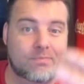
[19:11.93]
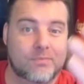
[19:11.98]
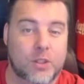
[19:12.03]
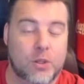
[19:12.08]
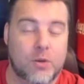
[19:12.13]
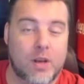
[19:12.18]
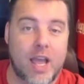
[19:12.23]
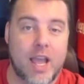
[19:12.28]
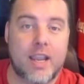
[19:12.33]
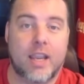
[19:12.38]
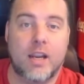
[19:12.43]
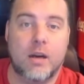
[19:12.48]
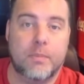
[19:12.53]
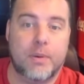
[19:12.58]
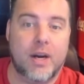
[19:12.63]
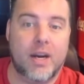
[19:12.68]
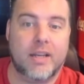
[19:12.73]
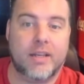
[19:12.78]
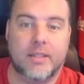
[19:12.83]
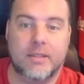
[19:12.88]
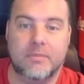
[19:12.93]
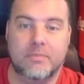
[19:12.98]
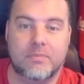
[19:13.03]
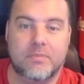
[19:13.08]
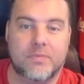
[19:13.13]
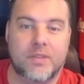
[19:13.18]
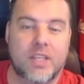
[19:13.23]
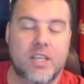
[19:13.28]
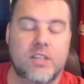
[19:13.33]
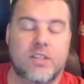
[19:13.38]
You're lacking a breaker?
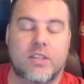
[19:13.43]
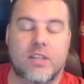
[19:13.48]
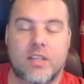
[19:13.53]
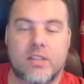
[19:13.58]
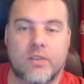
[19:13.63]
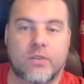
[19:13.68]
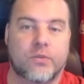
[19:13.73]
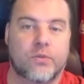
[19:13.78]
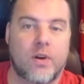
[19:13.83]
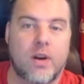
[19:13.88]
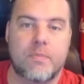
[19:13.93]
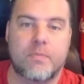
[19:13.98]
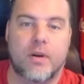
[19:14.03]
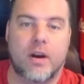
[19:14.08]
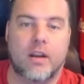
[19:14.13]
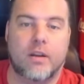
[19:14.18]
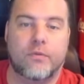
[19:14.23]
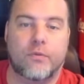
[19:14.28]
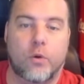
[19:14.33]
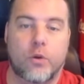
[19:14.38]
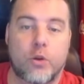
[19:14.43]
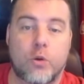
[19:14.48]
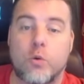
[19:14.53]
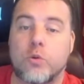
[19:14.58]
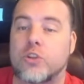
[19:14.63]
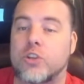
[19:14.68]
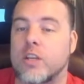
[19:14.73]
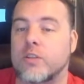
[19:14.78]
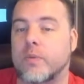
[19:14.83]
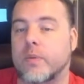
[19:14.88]
This is a great breaker for you who
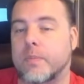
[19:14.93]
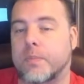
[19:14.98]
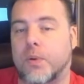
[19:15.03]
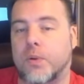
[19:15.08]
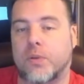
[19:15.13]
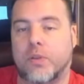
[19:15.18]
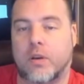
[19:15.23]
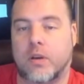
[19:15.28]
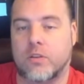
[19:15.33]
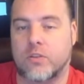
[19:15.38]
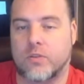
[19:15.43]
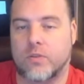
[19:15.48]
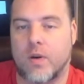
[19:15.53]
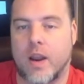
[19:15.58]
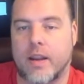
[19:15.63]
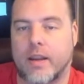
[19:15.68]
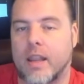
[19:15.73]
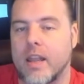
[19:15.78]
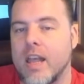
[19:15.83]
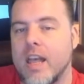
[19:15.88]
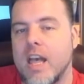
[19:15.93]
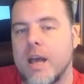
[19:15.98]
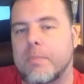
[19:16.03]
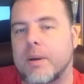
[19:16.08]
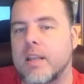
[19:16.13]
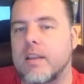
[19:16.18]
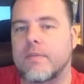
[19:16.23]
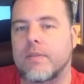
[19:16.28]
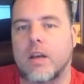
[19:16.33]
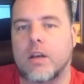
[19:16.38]
chains with Bolt and Strike.
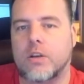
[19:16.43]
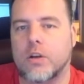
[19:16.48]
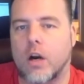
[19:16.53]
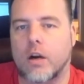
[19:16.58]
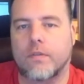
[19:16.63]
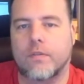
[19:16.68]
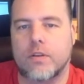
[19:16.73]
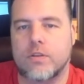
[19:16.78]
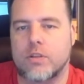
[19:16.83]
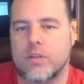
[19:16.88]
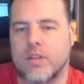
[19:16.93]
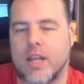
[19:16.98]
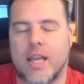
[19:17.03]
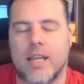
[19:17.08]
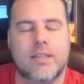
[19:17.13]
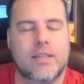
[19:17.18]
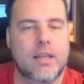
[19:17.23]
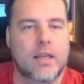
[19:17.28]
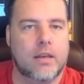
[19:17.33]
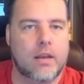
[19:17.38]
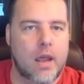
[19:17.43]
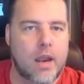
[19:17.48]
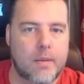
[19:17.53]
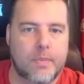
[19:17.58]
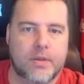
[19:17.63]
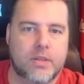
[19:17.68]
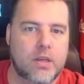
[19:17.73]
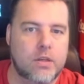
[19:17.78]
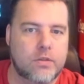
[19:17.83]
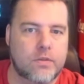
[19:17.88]
But even in Dark Visions, I see a lot of
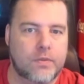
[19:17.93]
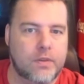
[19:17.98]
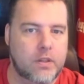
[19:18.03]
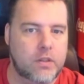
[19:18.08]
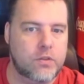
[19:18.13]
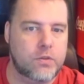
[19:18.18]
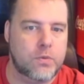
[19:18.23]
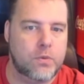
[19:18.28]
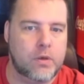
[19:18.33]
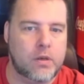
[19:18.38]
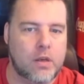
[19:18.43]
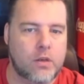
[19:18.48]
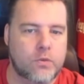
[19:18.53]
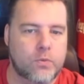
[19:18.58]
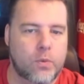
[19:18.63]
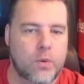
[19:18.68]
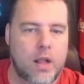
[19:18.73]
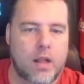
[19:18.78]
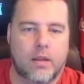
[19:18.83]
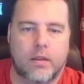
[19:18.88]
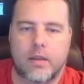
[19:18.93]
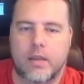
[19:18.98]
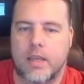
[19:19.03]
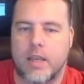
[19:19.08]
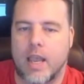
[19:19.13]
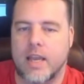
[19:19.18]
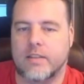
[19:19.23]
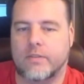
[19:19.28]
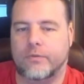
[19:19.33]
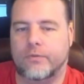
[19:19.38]
potential for this unit as well. He
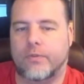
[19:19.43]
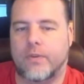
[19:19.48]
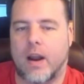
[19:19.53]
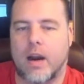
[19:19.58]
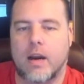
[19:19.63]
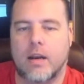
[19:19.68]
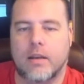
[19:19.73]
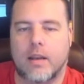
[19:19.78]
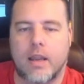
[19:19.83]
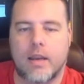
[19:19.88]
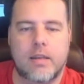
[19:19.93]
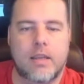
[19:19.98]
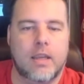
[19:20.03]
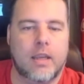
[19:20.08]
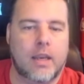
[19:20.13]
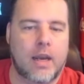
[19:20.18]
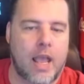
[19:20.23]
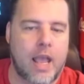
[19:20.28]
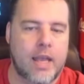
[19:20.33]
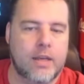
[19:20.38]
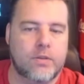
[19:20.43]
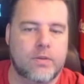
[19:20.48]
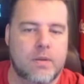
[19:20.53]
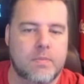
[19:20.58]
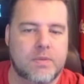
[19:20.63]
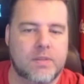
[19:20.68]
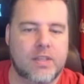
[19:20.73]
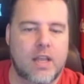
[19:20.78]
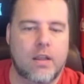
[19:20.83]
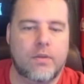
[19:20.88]
has Fire and Lightning he can add to
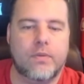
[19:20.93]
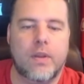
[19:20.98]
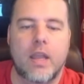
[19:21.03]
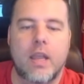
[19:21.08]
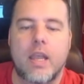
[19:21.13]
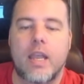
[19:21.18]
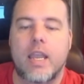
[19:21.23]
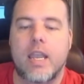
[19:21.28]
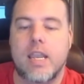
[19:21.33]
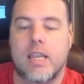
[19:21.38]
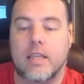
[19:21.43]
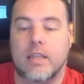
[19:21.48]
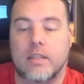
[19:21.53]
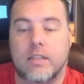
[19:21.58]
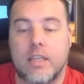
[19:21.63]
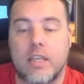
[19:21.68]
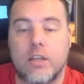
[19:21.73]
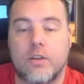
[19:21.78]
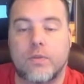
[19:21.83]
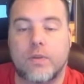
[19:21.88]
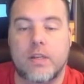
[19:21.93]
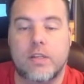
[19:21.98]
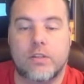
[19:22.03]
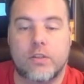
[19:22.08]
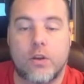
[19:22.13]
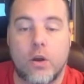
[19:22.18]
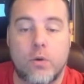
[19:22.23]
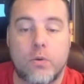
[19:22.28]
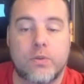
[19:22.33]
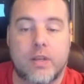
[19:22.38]
himself. He can decrease
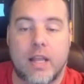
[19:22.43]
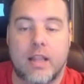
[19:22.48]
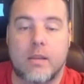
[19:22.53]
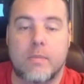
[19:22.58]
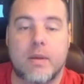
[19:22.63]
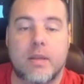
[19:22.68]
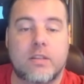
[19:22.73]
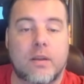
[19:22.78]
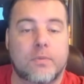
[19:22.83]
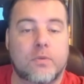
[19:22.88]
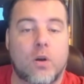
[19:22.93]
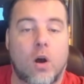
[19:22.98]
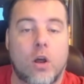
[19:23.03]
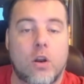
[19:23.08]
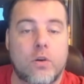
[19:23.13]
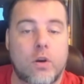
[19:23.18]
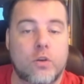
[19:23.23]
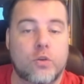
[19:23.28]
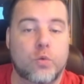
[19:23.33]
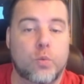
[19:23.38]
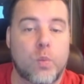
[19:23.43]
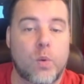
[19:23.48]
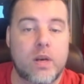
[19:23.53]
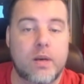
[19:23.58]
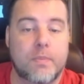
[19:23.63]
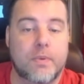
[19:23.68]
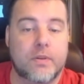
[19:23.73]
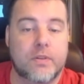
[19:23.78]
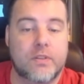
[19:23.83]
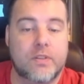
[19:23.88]
those elements up to
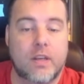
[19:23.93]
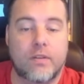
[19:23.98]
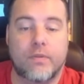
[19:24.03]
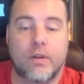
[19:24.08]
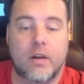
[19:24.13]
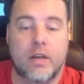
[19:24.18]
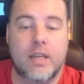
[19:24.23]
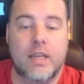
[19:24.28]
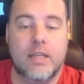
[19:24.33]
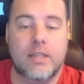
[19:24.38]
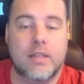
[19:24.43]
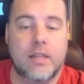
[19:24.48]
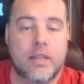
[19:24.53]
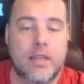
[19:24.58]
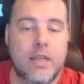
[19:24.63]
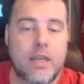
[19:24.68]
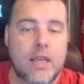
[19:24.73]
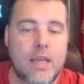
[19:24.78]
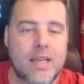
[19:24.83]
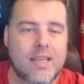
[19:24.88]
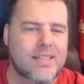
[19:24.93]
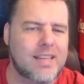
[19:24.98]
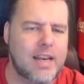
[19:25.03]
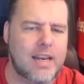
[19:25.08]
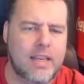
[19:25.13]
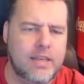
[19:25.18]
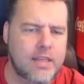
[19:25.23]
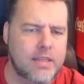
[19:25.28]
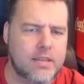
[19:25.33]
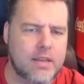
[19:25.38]
120% very easily.
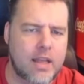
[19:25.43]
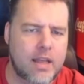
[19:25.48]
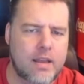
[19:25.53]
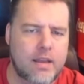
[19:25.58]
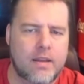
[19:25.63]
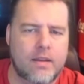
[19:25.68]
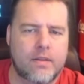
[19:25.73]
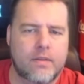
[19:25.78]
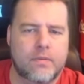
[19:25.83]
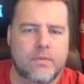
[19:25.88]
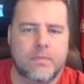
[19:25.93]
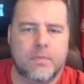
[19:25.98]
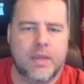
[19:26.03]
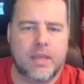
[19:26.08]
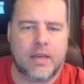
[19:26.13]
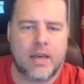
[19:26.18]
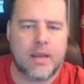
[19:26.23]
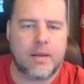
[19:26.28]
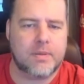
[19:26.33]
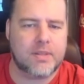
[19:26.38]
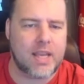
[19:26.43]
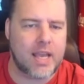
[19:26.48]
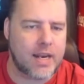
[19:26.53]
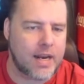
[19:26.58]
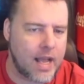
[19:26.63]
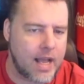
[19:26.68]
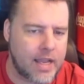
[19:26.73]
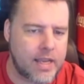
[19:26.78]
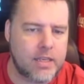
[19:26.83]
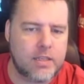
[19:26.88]
Sadly, he doesn't have being able to add
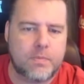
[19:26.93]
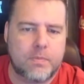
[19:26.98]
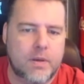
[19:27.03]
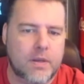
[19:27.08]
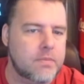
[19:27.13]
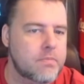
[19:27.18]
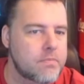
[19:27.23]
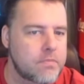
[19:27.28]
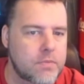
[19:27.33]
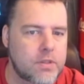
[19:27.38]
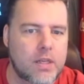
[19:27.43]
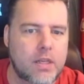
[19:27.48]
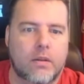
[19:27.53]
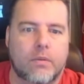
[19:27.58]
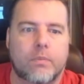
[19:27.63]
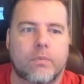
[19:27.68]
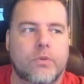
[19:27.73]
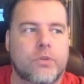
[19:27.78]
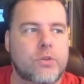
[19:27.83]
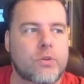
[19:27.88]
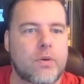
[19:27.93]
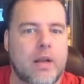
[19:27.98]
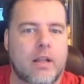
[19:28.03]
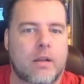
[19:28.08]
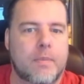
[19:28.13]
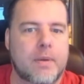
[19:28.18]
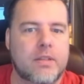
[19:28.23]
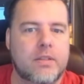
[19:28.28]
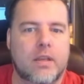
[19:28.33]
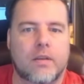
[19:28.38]
Ice, but still, 2
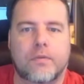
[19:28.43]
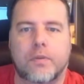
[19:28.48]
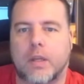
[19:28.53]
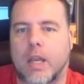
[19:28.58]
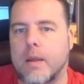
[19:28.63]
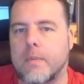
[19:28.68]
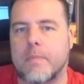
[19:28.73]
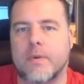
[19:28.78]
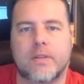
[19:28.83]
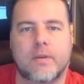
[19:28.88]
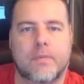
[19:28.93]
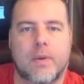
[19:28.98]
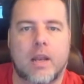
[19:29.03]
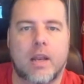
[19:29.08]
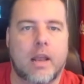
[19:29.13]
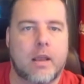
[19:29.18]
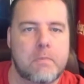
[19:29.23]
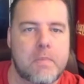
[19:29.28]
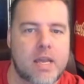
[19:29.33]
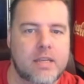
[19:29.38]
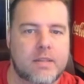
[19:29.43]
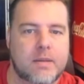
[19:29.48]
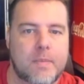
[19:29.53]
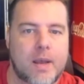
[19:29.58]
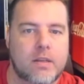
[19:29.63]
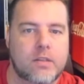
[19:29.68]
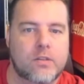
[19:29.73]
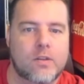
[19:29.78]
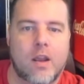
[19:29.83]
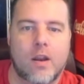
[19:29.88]
elements. And if you got someone like
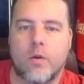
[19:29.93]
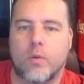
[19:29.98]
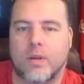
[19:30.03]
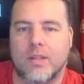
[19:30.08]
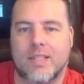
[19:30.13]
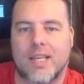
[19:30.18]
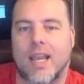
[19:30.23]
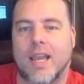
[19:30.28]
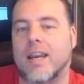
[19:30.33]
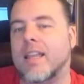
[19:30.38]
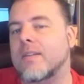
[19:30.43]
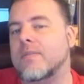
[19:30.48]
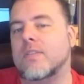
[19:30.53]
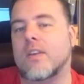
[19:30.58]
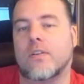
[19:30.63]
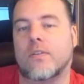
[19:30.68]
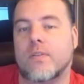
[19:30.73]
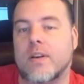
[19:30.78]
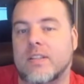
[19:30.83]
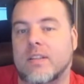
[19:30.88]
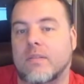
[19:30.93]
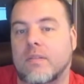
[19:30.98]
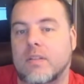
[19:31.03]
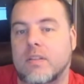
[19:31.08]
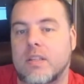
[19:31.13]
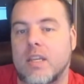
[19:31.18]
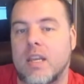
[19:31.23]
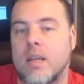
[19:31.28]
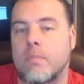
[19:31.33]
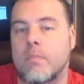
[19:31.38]
Mastermind Sun who can take it, give to the rest of the
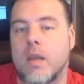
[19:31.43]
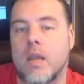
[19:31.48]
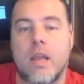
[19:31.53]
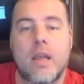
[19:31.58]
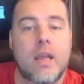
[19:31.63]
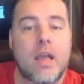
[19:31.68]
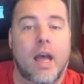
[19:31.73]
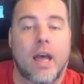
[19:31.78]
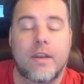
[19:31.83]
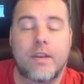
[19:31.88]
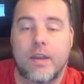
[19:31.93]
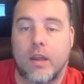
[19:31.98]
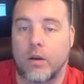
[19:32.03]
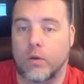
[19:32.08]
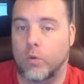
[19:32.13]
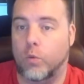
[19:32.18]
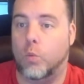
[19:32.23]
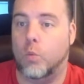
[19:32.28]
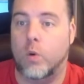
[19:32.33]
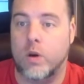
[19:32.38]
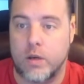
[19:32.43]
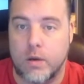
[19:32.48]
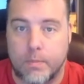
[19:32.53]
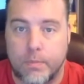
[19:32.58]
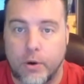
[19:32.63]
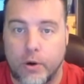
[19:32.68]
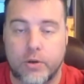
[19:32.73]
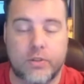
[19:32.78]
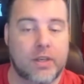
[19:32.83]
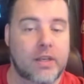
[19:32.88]
team, and then when you
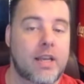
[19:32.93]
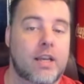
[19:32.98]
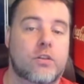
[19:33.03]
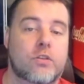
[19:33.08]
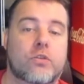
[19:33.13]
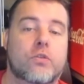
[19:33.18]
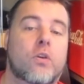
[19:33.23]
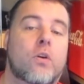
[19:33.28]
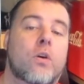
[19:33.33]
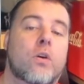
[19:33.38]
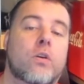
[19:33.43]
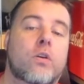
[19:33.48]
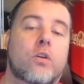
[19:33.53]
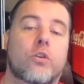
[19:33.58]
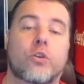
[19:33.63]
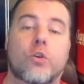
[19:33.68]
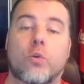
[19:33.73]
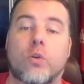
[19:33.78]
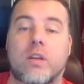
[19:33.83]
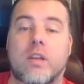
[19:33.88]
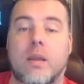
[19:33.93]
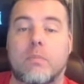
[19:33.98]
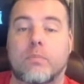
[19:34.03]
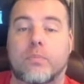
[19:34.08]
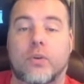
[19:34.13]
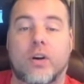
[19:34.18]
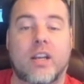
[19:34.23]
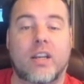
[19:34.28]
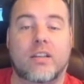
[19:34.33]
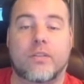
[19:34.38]
burst the next turn, you can then
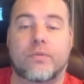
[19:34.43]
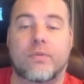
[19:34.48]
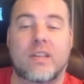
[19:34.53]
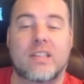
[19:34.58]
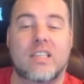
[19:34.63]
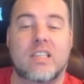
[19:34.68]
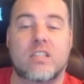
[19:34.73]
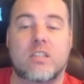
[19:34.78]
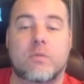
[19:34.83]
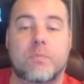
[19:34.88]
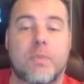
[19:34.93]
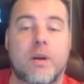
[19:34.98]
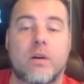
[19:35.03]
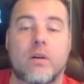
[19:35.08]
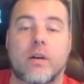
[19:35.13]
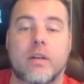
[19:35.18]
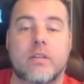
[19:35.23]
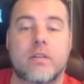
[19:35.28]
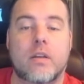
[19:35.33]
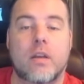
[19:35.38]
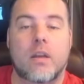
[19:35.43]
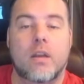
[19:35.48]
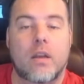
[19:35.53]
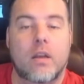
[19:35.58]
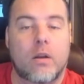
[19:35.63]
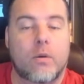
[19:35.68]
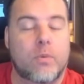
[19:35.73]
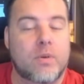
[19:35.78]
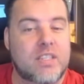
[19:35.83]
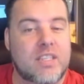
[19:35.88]
break Defense and Spirit
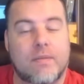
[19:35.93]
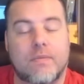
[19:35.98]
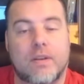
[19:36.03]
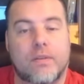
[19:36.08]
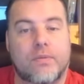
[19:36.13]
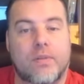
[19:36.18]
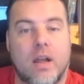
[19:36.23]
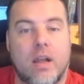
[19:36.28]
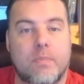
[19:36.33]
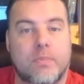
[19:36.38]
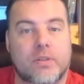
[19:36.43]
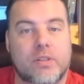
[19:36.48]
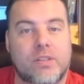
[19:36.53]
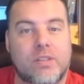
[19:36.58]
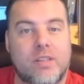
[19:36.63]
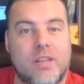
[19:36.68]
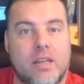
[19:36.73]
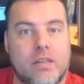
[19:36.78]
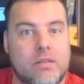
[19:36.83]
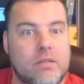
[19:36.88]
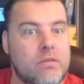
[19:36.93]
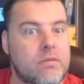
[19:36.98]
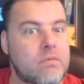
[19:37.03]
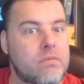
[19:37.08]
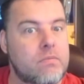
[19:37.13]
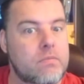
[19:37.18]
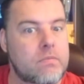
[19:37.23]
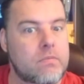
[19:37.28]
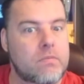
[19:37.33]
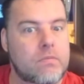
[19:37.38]
with 75%,
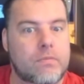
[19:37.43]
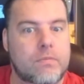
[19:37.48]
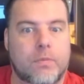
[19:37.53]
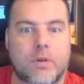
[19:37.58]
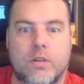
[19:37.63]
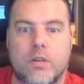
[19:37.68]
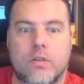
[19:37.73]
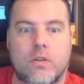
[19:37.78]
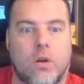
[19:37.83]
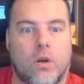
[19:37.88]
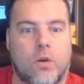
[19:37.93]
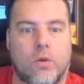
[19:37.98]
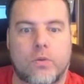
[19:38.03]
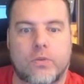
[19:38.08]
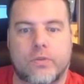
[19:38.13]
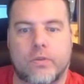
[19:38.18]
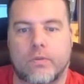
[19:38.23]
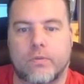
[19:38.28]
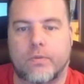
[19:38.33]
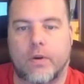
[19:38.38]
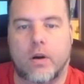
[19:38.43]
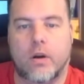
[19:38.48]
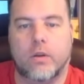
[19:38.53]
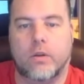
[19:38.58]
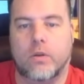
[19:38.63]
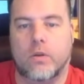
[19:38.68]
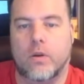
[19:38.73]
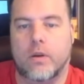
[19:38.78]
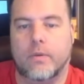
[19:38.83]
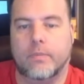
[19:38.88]
which is also very
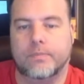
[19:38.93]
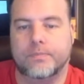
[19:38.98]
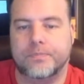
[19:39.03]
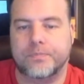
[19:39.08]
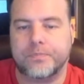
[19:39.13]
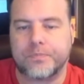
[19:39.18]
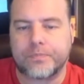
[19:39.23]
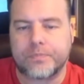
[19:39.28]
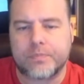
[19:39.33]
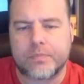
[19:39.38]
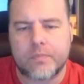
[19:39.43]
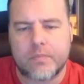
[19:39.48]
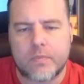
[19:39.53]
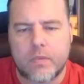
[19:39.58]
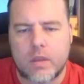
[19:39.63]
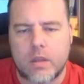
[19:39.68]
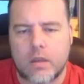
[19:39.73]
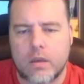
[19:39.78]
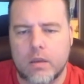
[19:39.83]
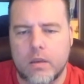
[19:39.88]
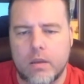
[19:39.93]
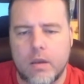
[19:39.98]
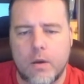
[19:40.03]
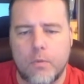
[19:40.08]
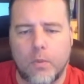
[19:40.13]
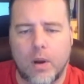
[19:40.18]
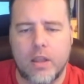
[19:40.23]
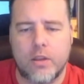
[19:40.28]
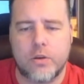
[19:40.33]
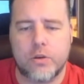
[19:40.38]
good
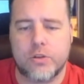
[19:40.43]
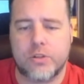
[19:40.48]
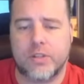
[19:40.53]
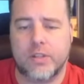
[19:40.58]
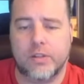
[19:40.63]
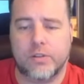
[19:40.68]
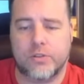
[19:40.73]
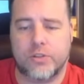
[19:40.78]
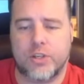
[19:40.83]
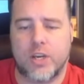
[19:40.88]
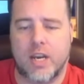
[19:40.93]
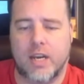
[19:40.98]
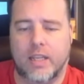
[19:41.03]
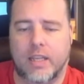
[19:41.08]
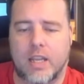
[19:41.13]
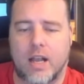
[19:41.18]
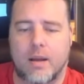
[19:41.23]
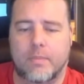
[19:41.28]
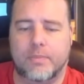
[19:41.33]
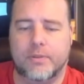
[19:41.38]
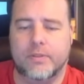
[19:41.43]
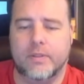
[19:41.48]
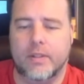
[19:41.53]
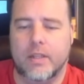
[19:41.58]
while you're still chaining up.